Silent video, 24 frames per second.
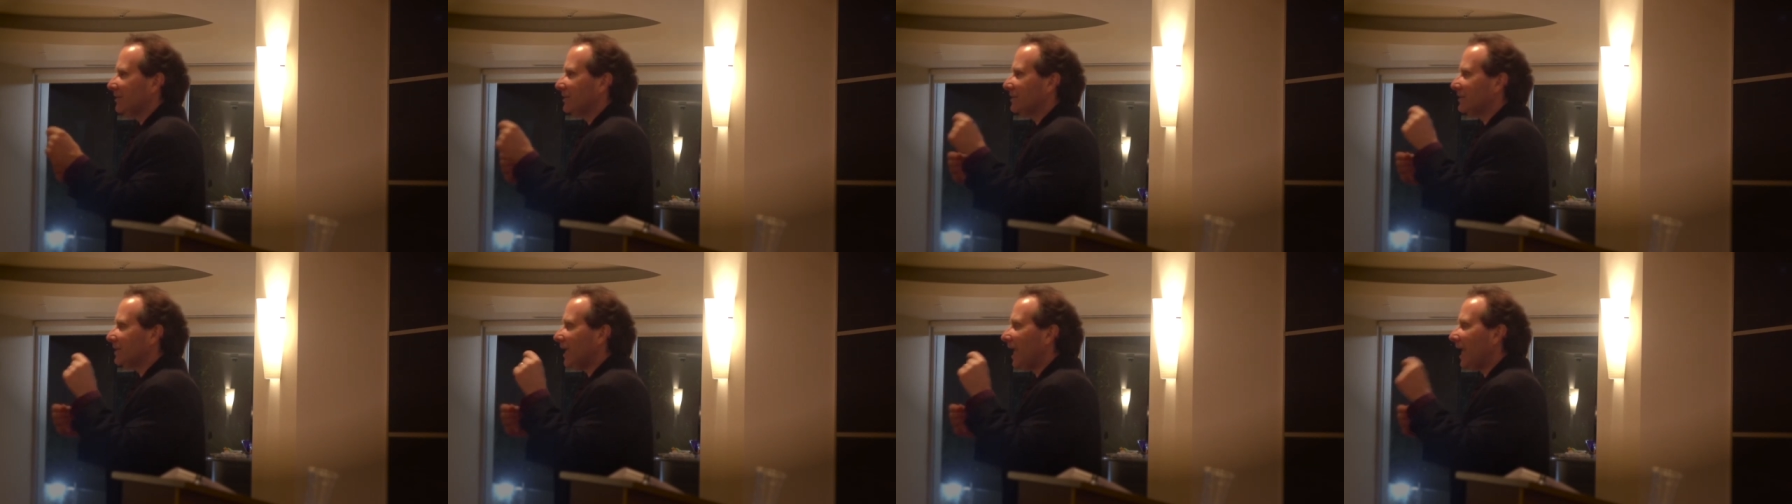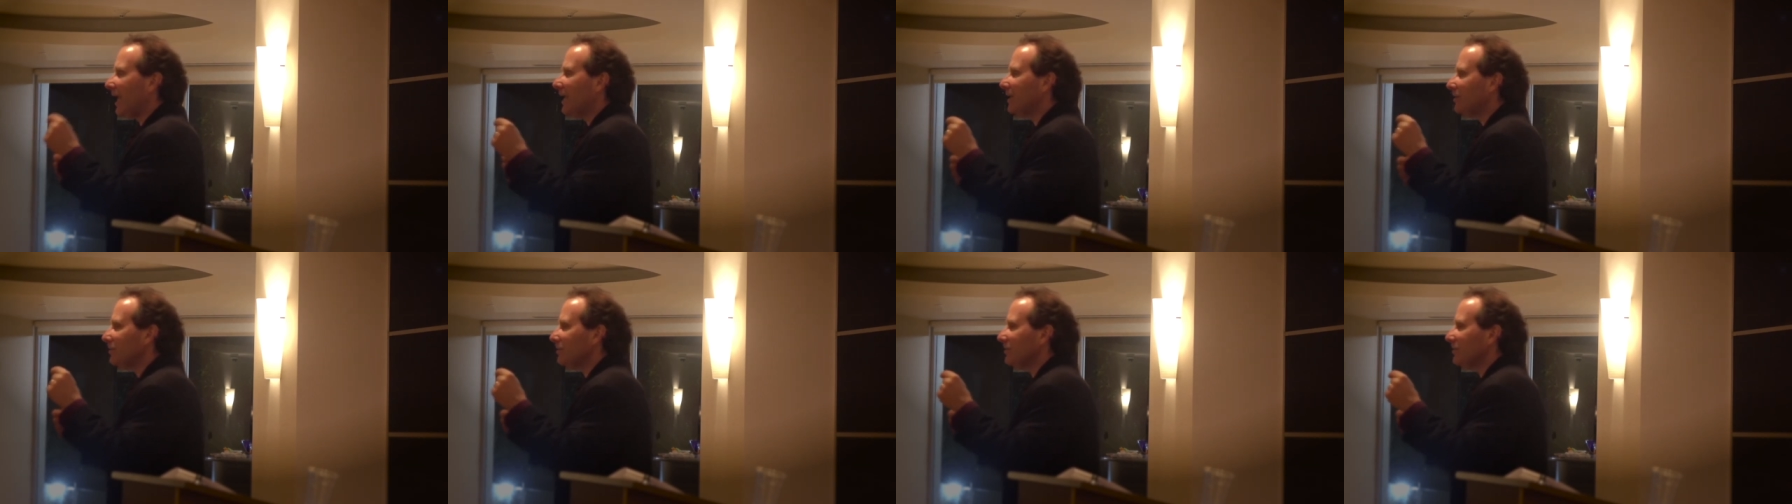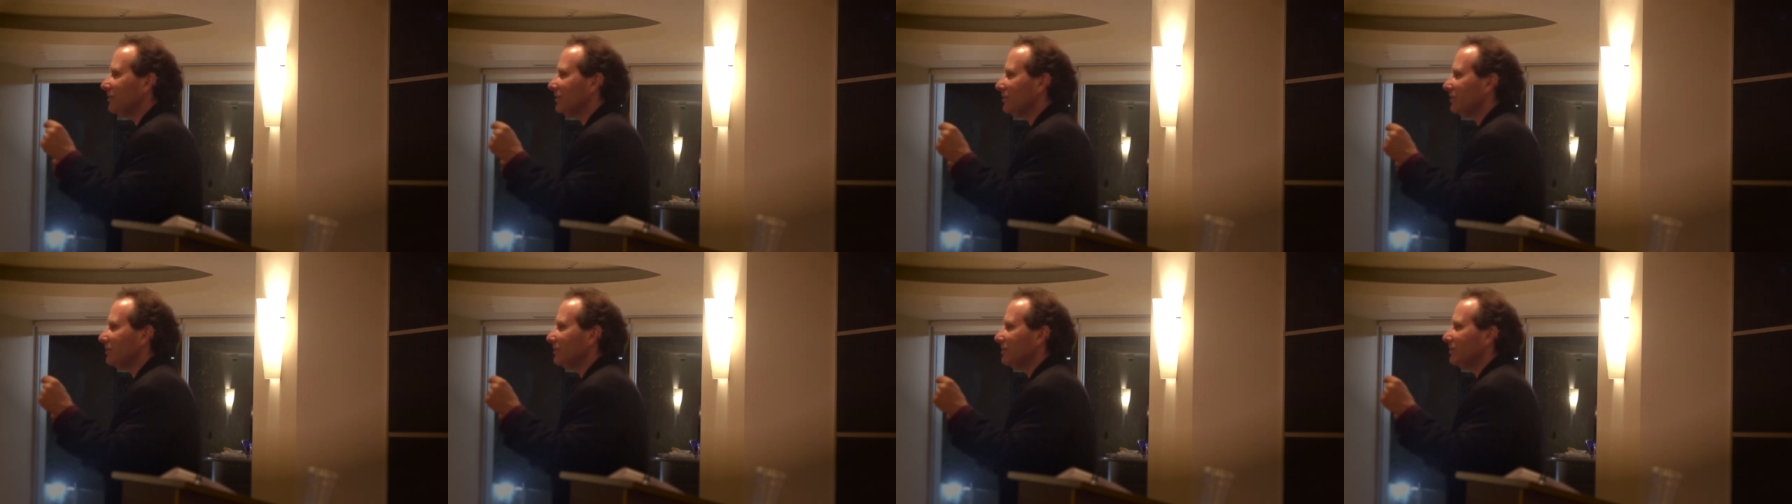The
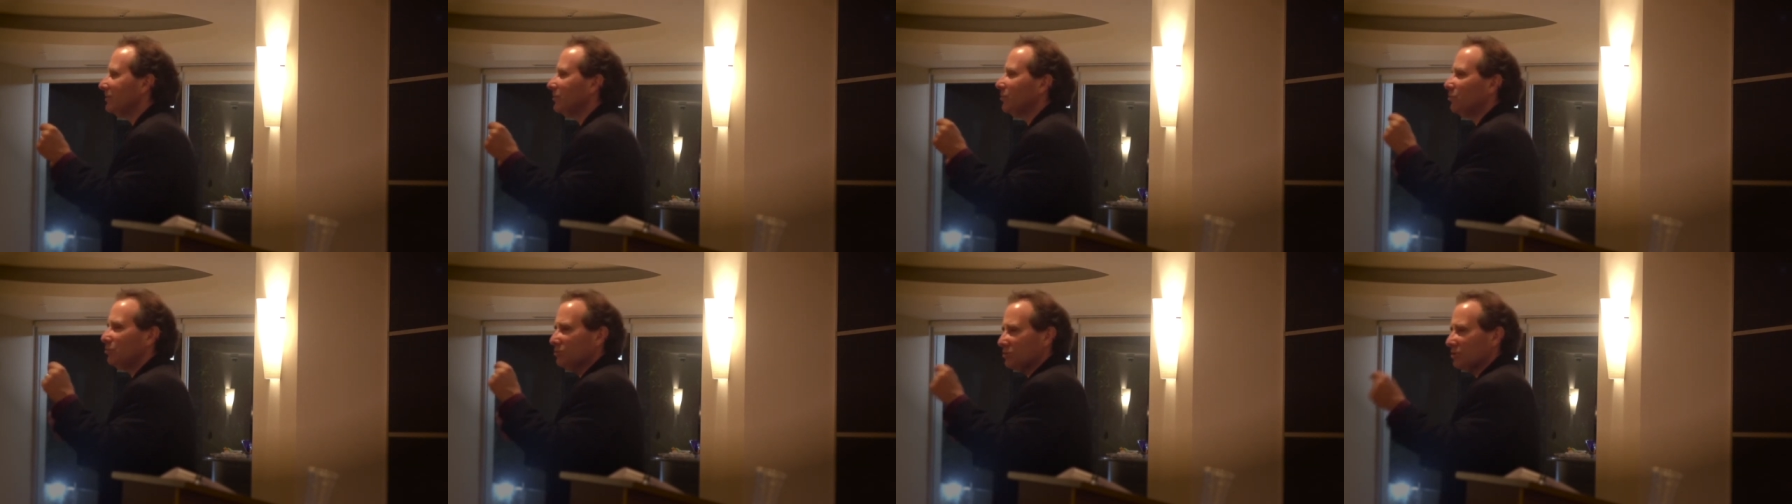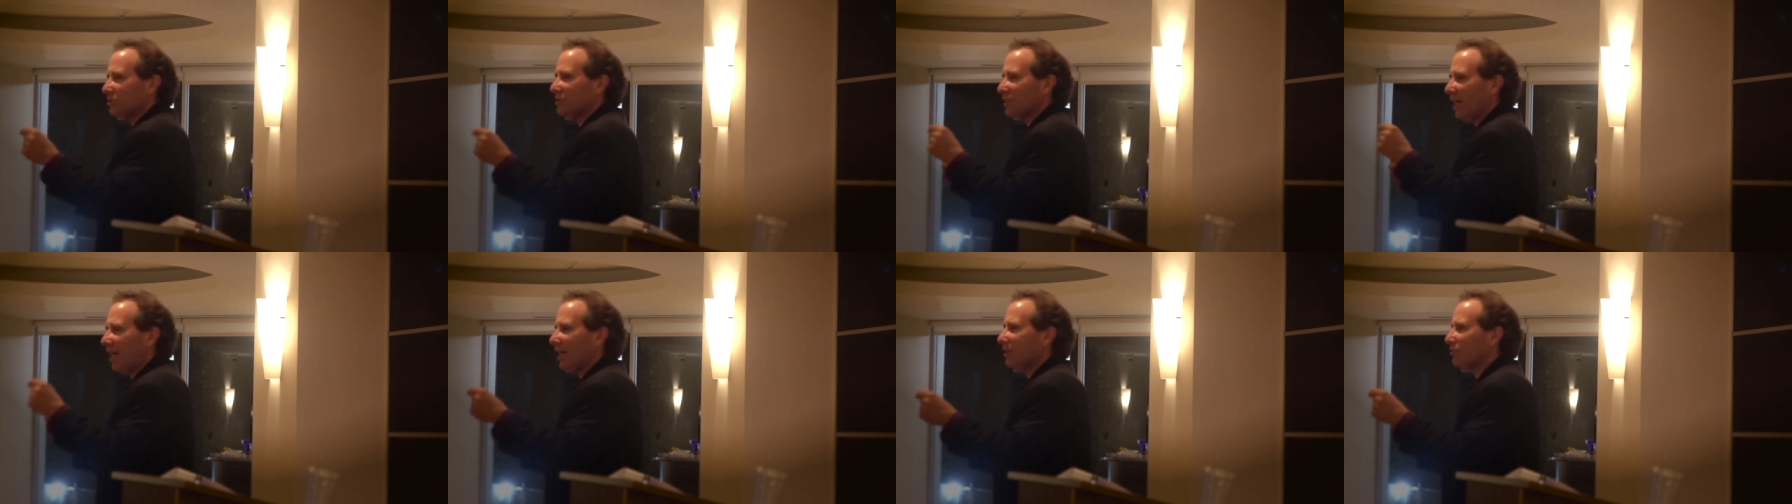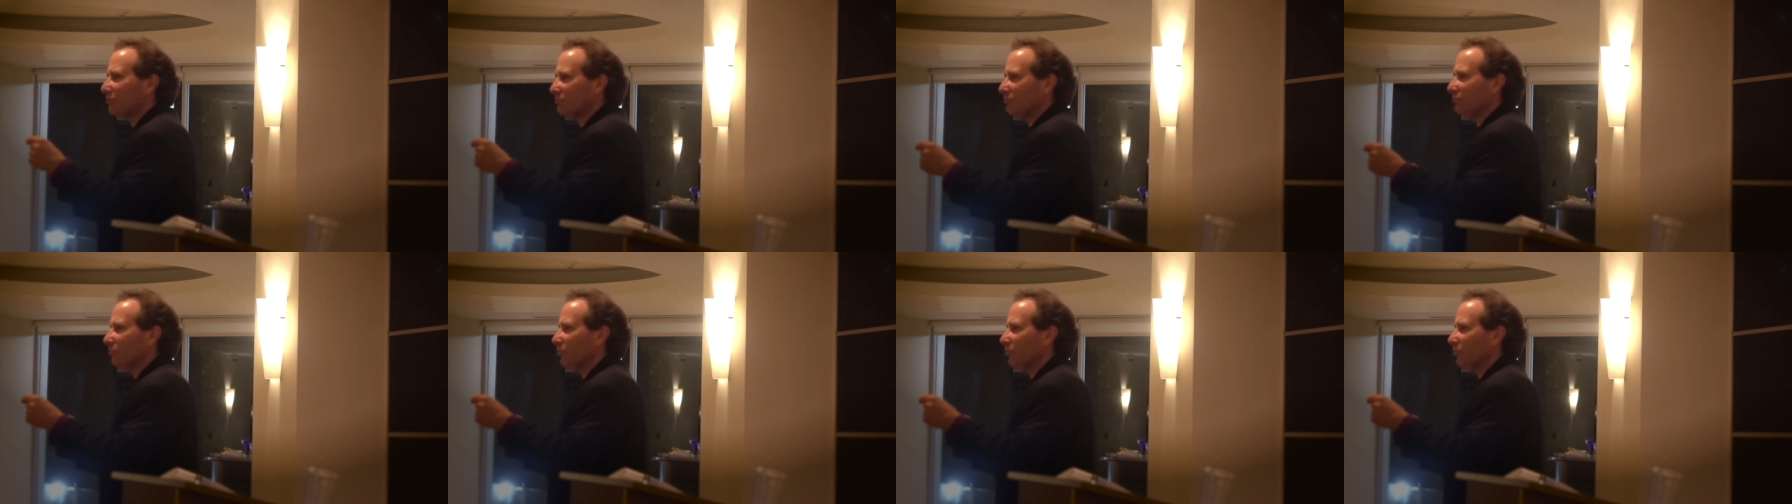title, who's the title